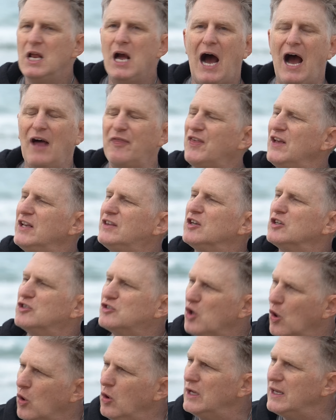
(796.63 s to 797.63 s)
I think they're
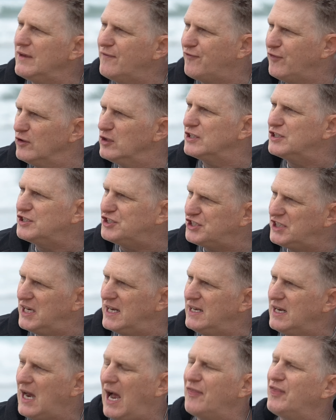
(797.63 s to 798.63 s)
totally full of
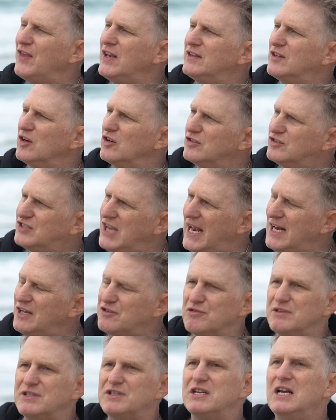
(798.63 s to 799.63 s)
shit. I think they're
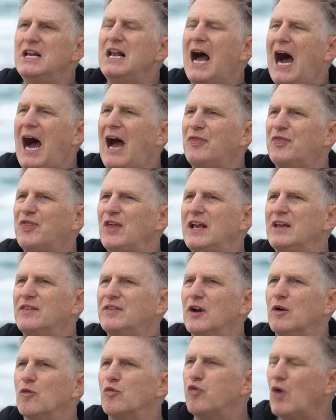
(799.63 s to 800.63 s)
dangerous. I think
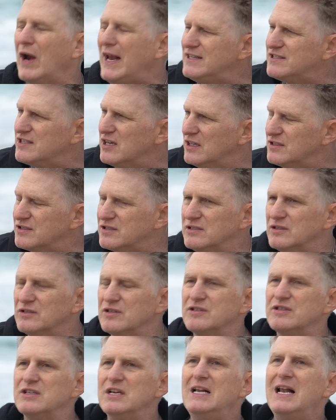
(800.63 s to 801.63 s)
they're race
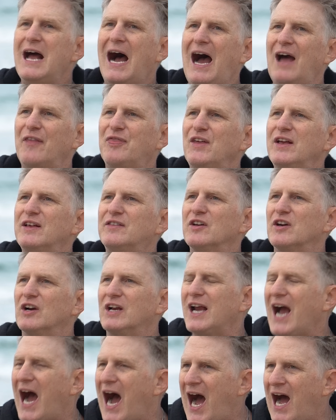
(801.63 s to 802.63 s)
hustlers. I think they're
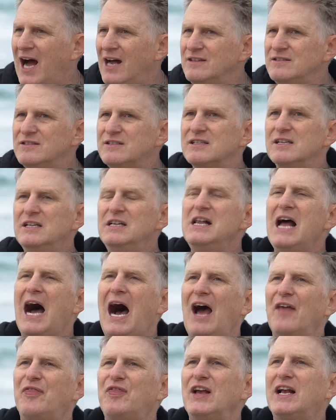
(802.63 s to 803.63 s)
cons.
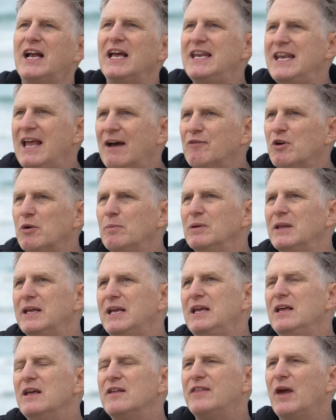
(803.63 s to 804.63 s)
I think
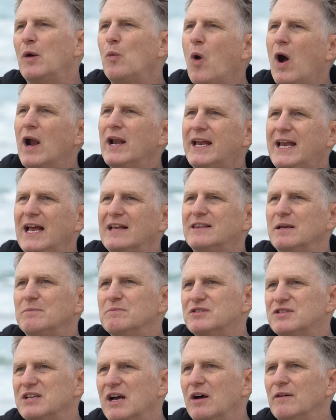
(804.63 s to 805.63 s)
inevitably they want to get
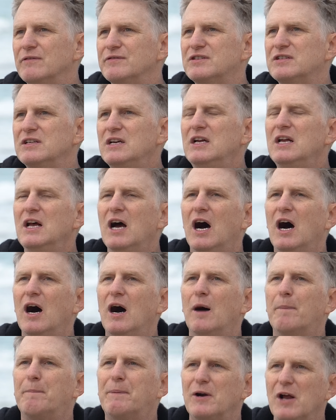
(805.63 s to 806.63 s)
themselves
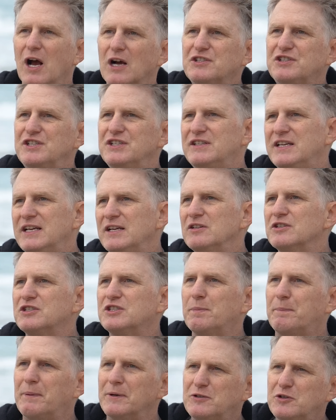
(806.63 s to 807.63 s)
production deals
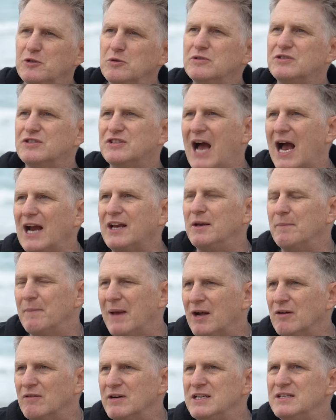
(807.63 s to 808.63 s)
to produce
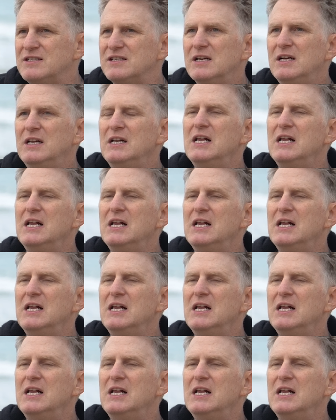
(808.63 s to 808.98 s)
documentaries.